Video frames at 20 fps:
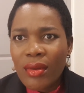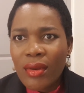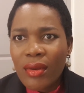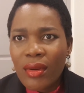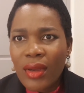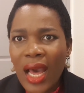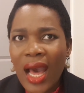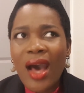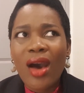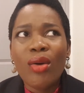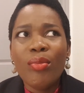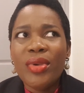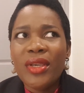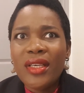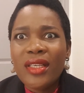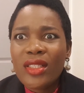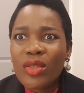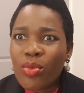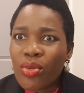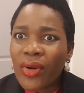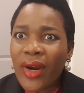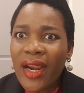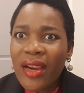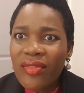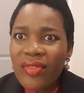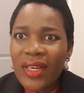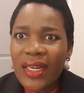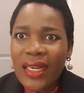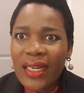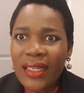Howbeit
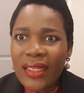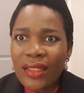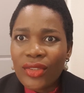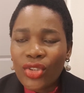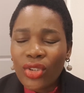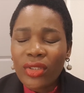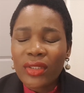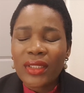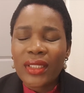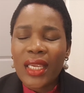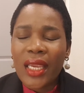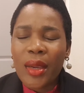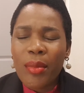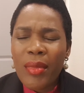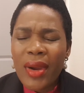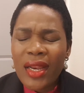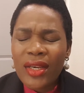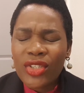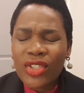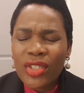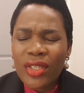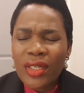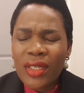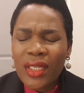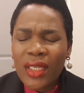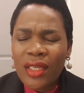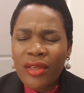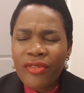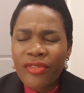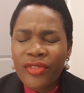privately, just imagine
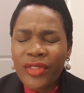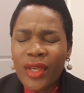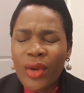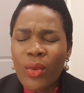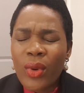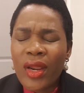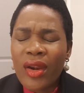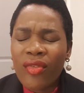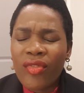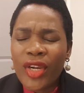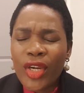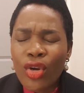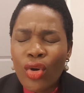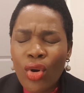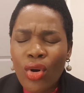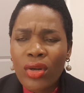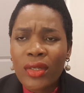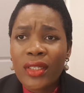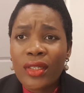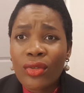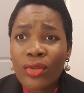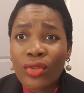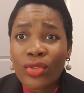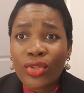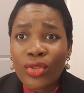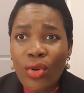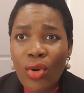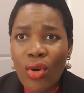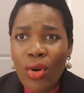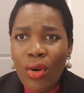if they were recording us
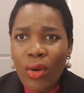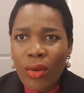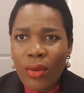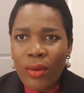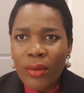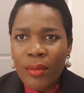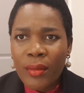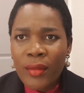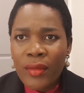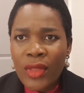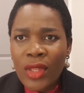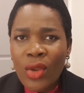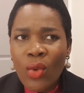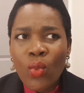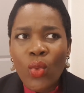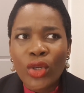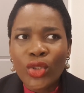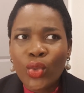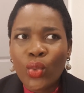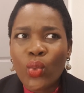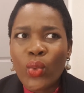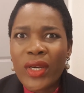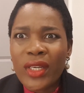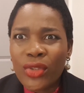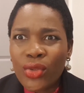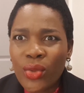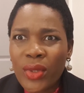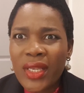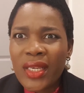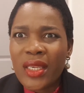all, what we were
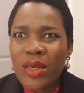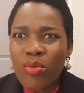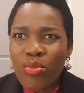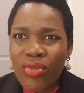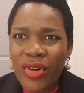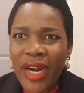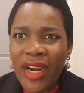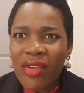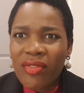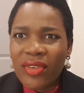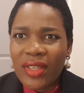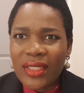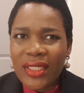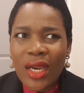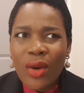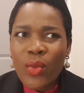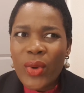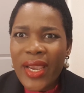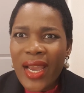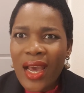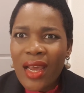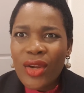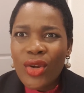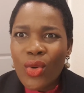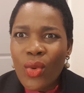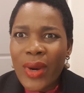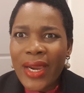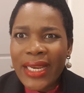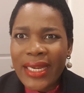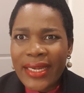doing in private, and we had
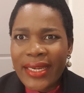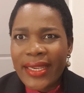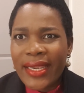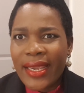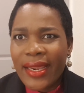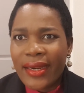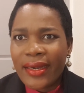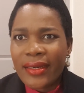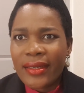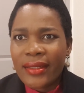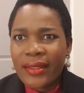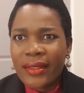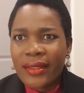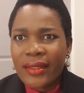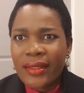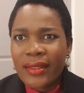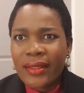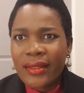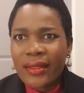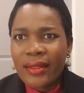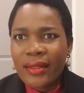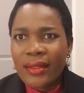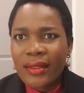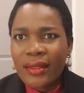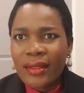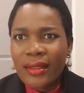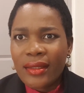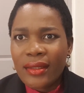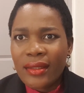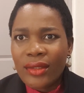no idea.
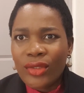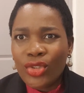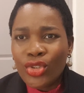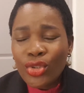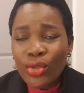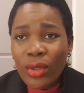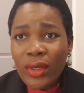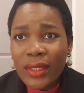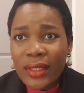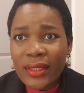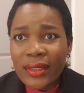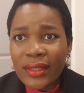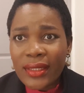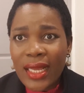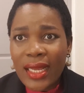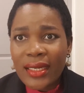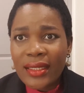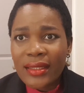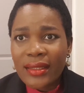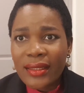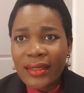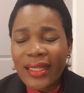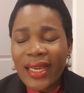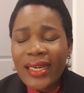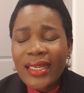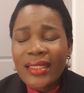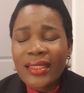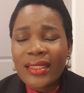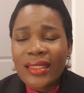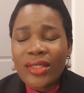Do you understand? That
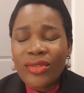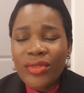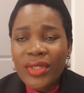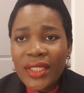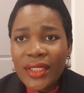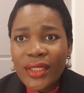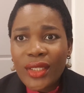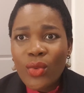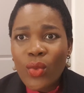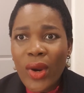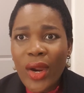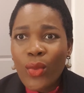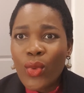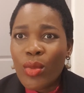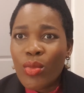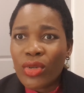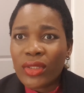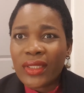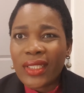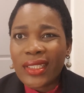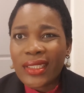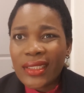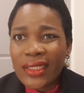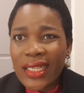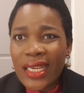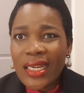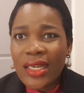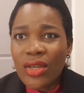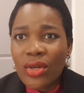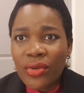is the reason why we must
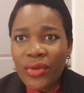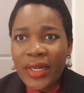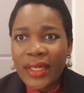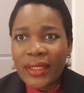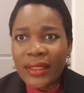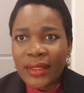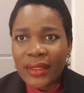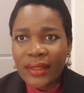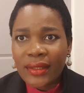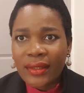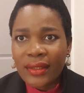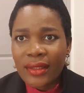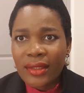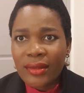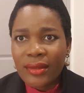extend grace.